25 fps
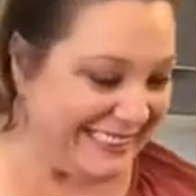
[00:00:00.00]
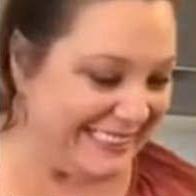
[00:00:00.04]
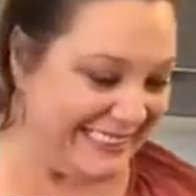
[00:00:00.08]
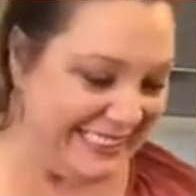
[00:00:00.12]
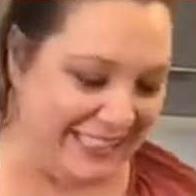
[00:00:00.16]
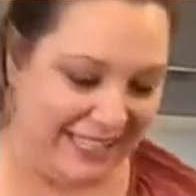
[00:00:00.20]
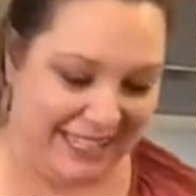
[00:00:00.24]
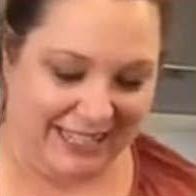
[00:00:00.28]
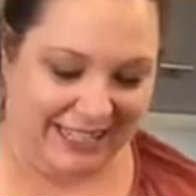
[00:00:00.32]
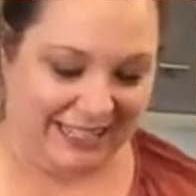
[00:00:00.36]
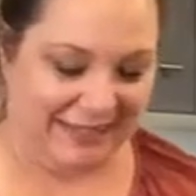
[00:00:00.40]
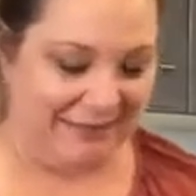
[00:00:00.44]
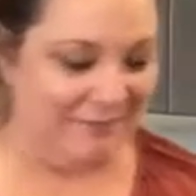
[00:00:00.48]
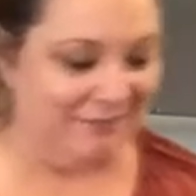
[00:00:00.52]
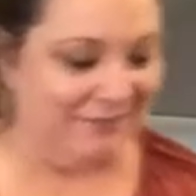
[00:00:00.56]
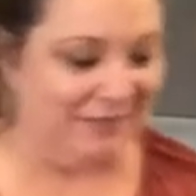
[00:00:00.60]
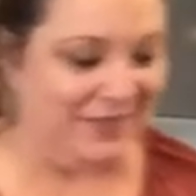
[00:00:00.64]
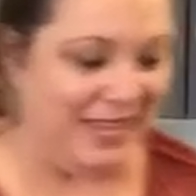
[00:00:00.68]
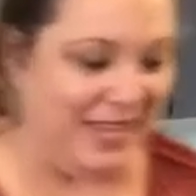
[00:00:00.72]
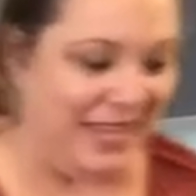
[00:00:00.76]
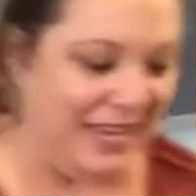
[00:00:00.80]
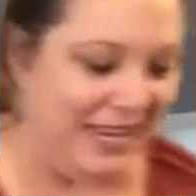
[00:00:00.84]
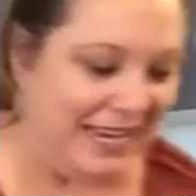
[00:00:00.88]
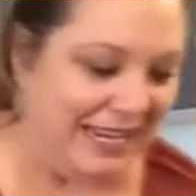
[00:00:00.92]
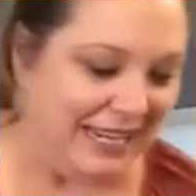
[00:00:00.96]
Okay,
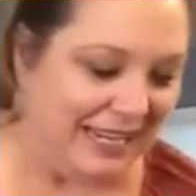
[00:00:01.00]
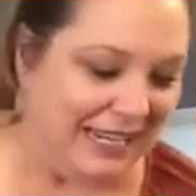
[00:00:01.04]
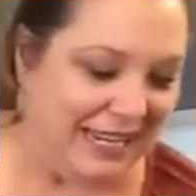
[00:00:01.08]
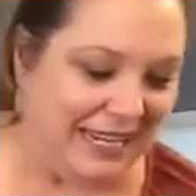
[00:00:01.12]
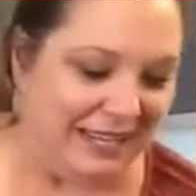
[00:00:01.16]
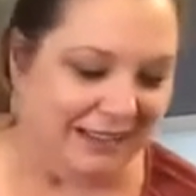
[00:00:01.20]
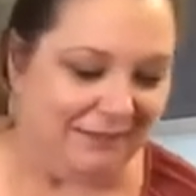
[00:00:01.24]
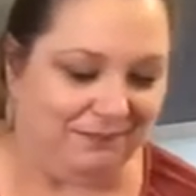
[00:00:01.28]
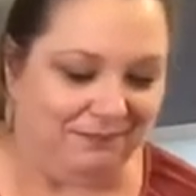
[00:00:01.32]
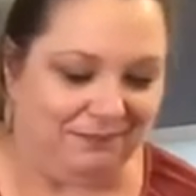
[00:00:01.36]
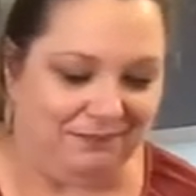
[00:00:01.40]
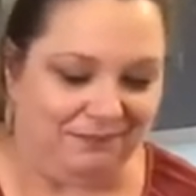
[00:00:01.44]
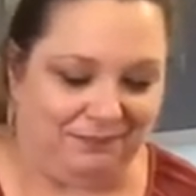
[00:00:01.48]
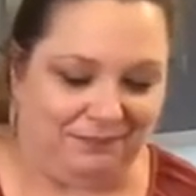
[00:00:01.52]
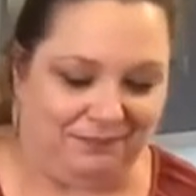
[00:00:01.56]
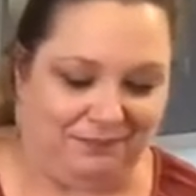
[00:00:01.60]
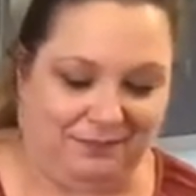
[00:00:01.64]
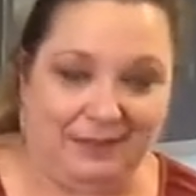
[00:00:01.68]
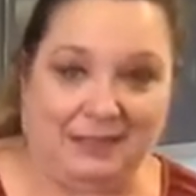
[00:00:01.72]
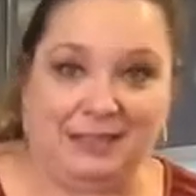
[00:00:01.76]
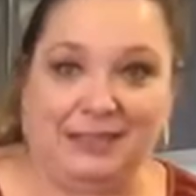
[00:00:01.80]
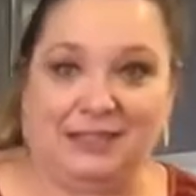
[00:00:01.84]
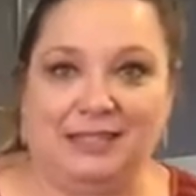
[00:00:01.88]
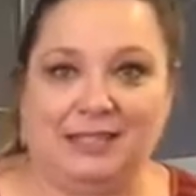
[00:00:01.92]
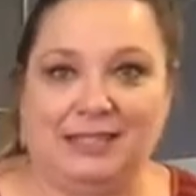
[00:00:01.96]
now
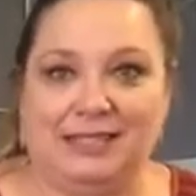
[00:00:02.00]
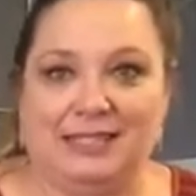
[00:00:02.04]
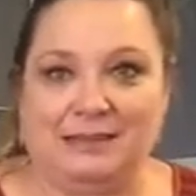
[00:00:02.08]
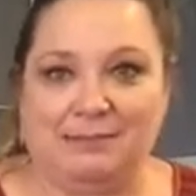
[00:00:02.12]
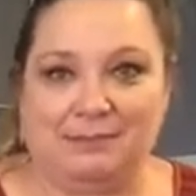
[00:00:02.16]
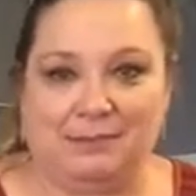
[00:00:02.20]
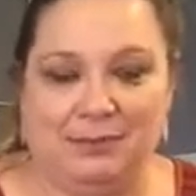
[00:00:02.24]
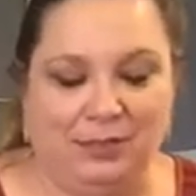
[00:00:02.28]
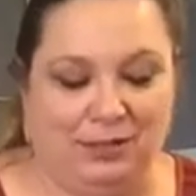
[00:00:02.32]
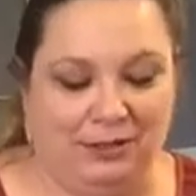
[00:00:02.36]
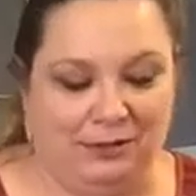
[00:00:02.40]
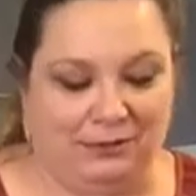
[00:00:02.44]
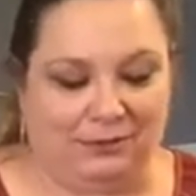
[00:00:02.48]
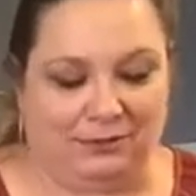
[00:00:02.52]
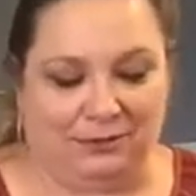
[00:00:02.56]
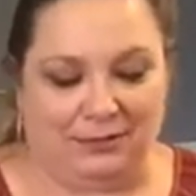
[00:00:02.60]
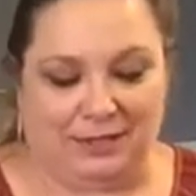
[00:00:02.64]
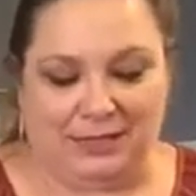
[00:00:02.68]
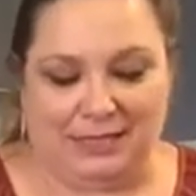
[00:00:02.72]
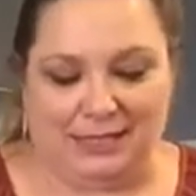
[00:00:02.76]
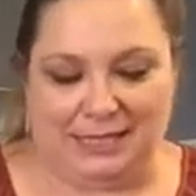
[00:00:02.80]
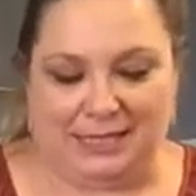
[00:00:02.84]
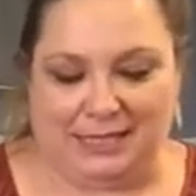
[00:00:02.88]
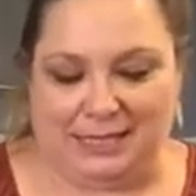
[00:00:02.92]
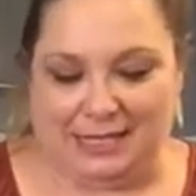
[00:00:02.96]
look at this
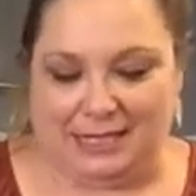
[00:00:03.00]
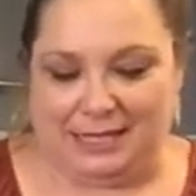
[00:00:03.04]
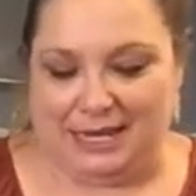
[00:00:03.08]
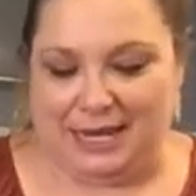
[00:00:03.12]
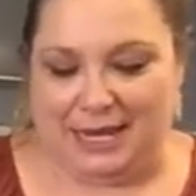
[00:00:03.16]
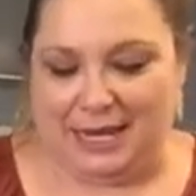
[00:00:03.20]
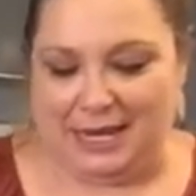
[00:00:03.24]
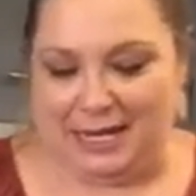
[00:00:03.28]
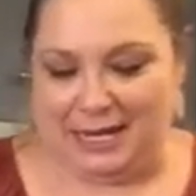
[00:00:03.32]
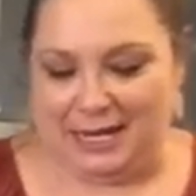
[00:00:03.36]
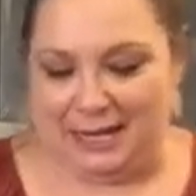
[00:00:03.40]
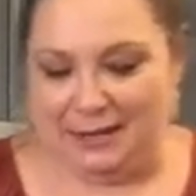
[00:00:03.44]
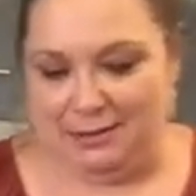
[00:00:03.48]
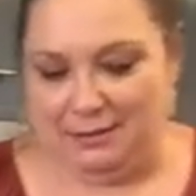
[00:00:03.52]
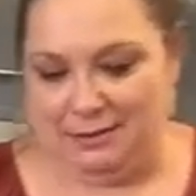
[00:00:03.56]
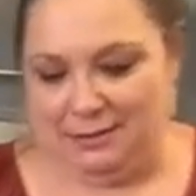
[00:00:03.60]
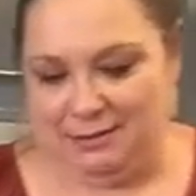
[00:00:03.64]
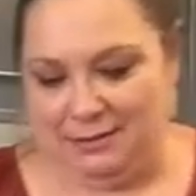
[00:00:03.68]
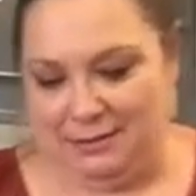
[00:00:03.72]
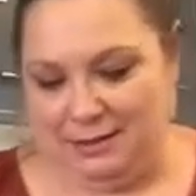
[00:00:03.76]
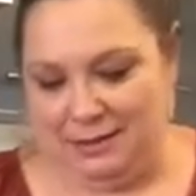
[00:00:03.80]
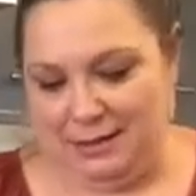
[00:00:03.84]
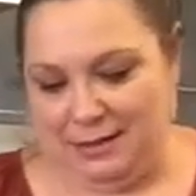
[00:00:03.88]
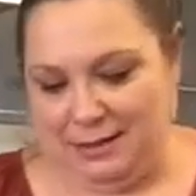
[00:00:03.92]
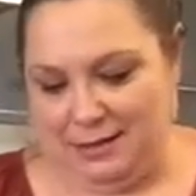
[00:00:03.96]
beautifulness, and now
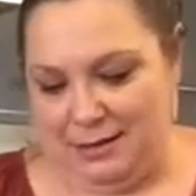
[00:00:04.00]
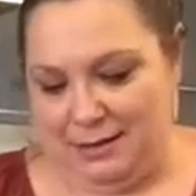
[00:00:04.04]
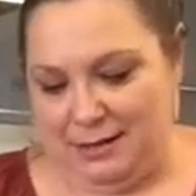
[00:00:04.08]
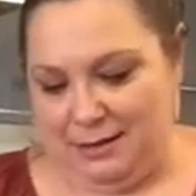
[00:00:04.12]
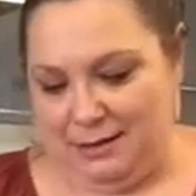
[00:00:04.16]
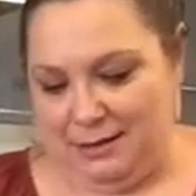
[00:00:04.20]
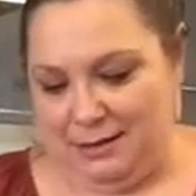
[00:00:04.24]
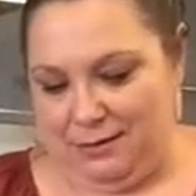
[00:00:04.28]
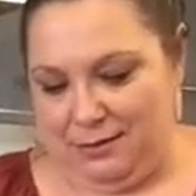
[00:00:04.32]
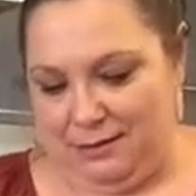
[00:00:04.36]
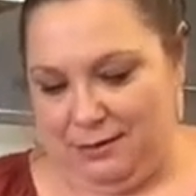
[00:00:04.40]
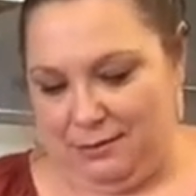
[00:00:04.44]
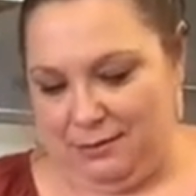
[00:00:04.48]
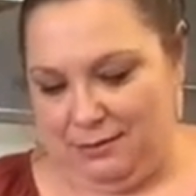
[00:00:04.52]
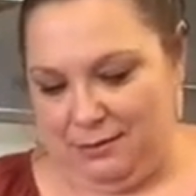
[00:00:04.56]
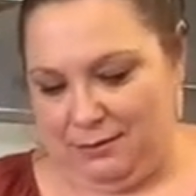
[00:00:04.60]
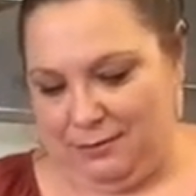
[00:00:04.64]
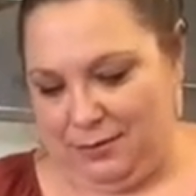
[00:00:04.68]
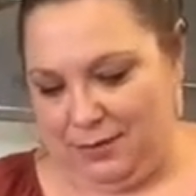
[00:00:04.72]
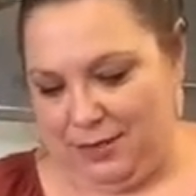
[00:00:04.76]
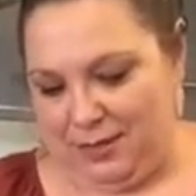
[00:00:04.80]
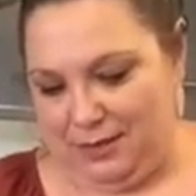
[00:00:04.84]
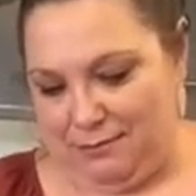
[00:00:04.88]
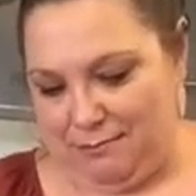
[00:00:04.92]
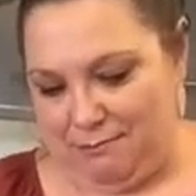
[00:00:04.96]
on
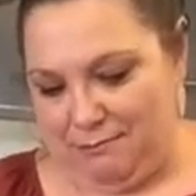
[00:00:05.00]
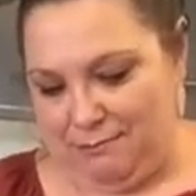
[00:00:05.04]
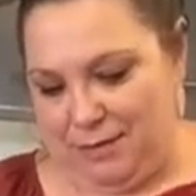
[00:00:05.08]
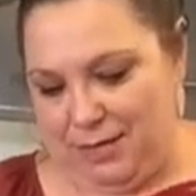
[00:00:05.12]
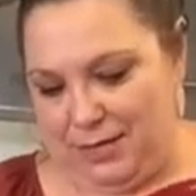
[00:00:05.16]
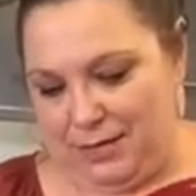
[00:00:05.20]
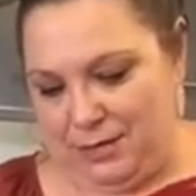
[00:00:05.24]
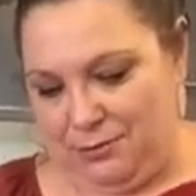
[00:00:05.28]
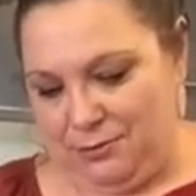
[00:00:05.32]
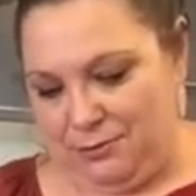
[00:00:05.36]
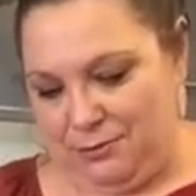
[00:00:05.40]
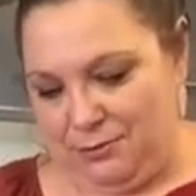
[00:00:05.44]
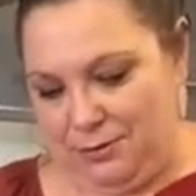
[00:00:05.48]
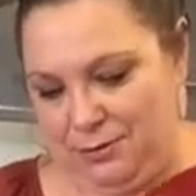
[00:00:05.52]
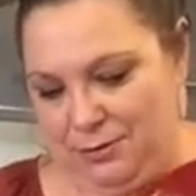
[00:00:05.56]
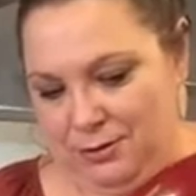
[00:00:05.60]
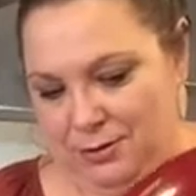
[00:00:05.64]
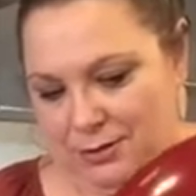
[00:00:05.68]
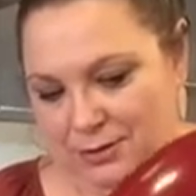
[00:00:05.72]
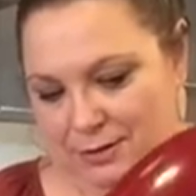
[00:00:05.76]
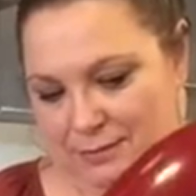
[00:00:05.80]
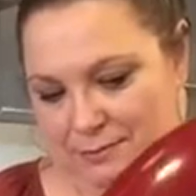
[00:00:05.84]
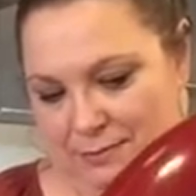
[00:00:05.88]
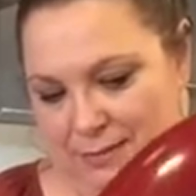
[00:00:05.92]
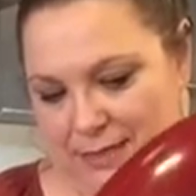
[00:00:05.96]
with the
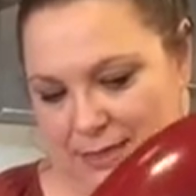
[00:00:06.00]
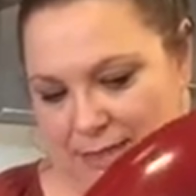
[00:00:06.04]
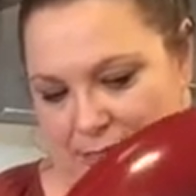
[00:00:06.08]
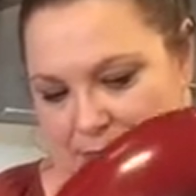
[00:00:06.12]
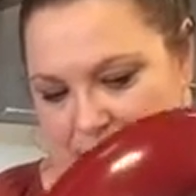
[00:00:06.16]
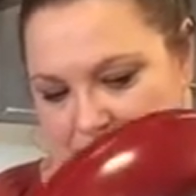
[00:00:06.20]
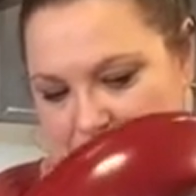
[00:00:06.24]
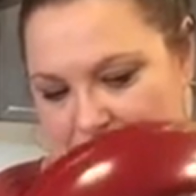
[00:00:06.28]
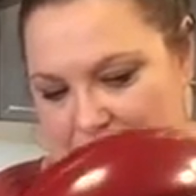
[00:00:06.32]
mushrooms